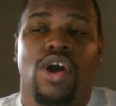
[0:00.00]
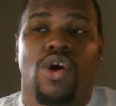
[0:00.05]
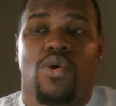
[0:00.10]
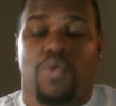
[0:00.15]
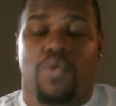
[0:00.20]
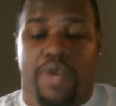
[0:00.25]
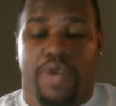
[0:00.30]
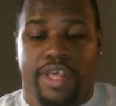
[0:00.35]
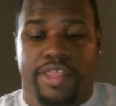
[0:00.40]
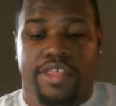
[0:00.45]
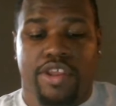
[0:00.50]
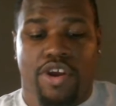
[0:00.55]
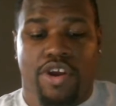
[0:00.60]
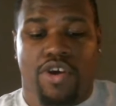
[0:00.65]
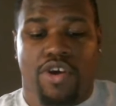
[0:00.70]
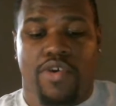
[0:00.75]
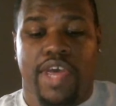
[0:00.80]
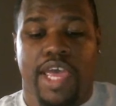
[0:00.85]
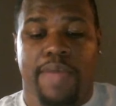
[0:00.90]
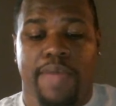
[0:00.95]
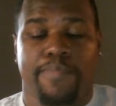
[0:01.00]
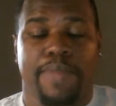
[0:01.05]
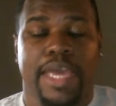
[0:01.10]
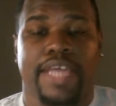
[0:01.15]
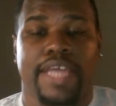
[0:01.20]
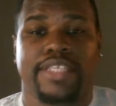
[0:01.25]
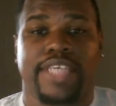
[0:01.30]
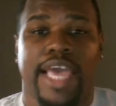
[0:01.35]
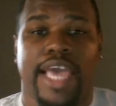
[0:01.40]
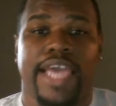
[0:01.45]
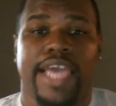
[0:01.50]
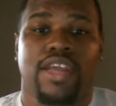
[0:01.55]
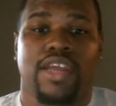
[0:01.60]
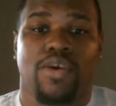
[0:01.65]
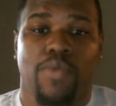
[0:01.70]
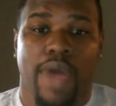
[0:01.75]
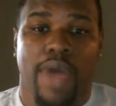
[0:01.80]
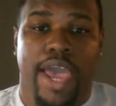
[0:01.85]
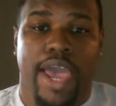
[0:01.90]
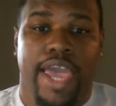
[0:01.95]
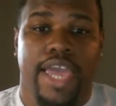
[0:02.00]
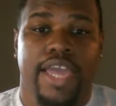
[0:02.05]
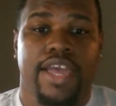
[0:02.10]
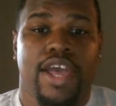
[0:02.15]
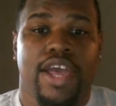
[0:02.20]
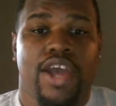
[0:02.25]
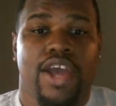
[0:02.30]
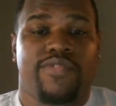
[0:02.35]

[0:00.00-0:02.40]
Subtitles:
with him being taken away